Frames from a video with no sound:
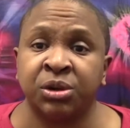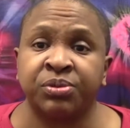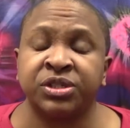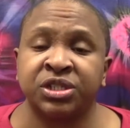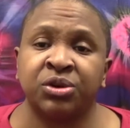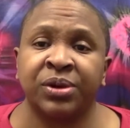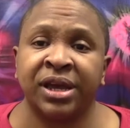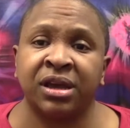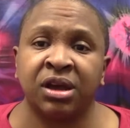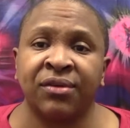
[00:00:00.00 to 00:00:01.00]

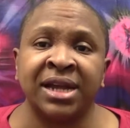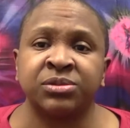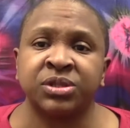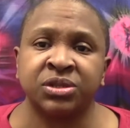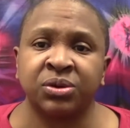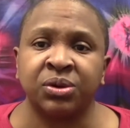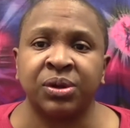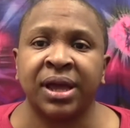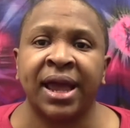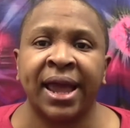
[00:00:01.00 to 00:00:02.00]
pursuing graduate
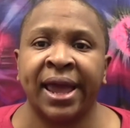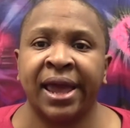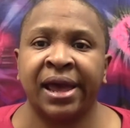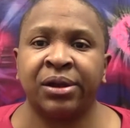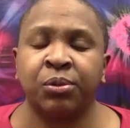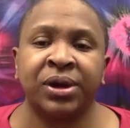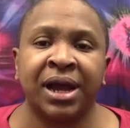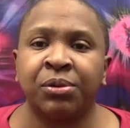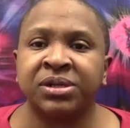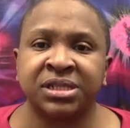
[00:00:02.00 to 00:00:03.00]
school. And when
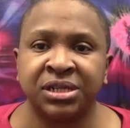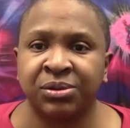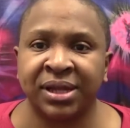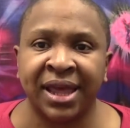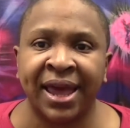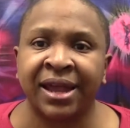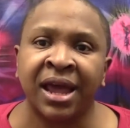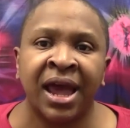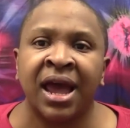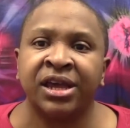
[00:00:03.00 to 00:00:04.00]
I wasn't doing that,
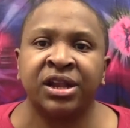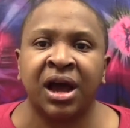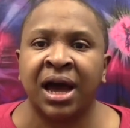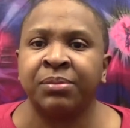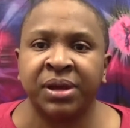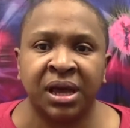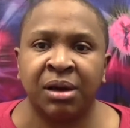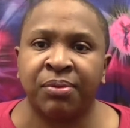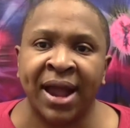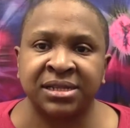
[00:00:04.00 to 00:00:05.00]
you know, I'd be
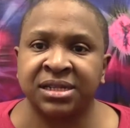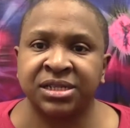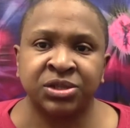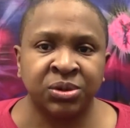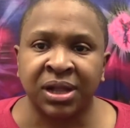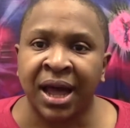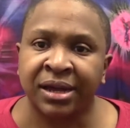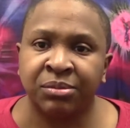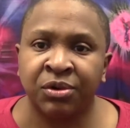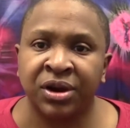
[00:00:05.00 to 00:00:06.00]
up practically 2
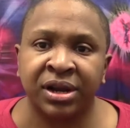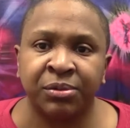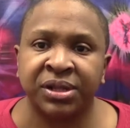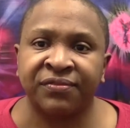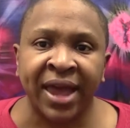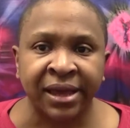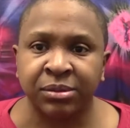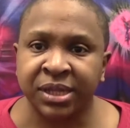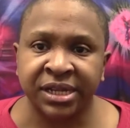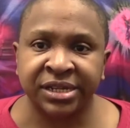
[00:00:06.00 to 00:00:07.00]
o'clock in the morning with the
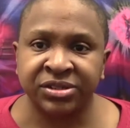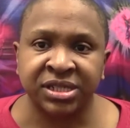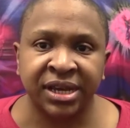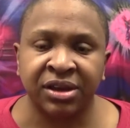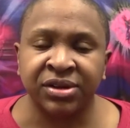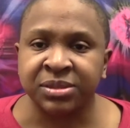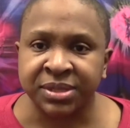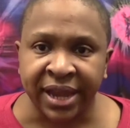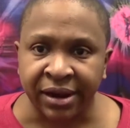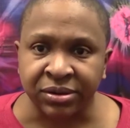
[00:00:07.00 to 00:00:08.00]
vacuum cleaner singing
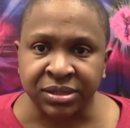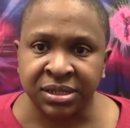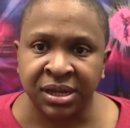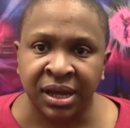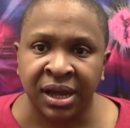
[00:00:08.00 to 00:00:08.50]
Christmas carols.